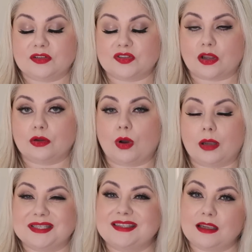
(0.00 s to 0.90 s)
So I
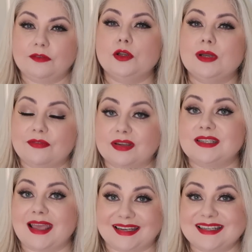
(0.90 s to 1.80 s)
would say if you live
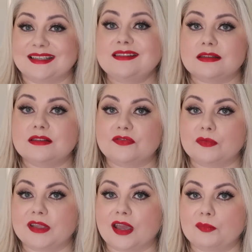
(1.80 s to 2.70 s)
at any distance
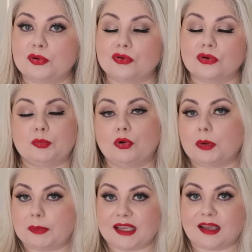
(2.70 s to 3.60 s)
from the airport,
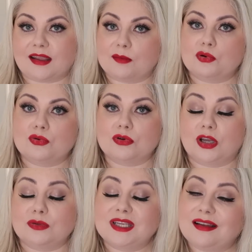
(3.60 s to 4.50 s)
probably an airport
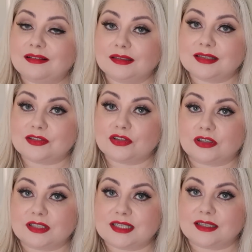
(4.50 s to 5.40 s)
hotel is a good
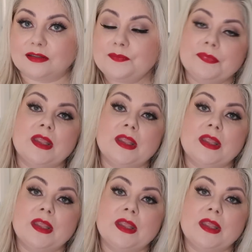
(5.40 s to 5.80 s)
idea.